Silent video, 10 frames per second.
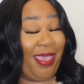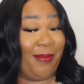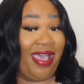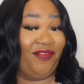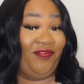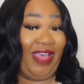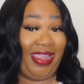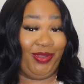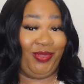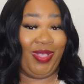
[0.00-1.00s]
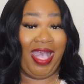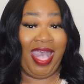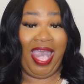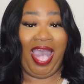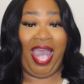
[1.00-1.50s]
and my final
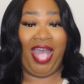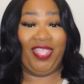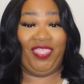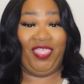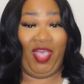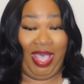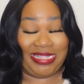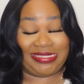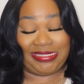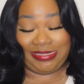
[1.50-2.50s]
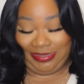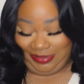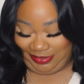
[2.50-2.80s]
thoughts.